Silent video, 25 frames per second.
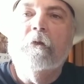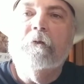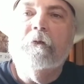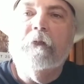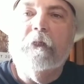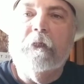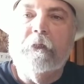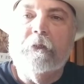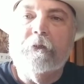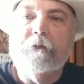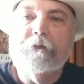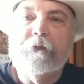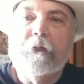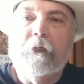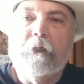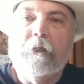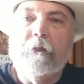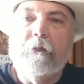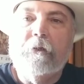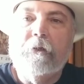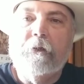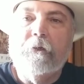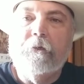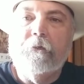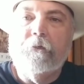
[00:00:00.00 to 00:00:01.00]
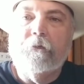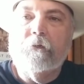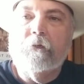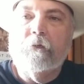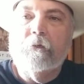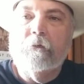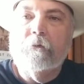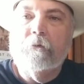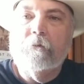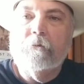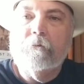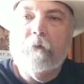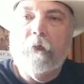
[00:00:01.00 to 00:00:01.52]
to get shed of these
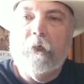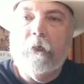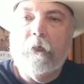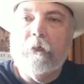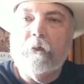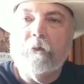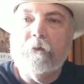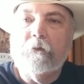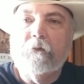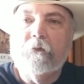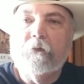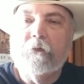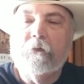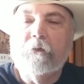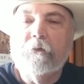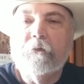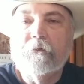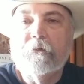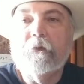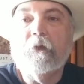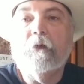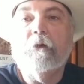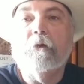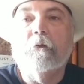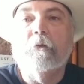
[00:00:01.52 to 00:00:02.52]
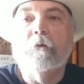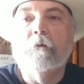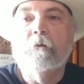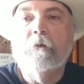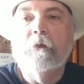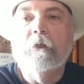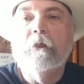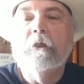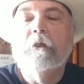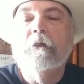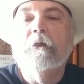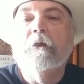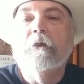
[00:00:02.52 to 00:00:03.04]
rocks. So
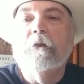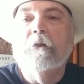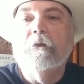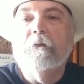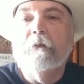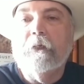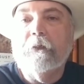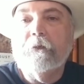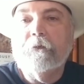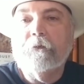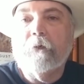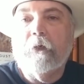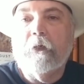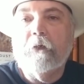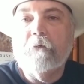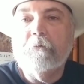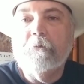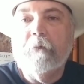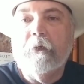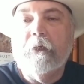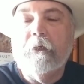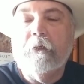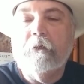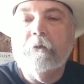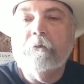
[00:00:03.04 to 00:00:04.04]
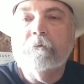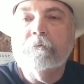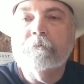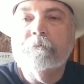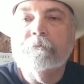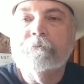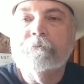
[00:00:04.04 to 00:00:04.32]
that's where I've been.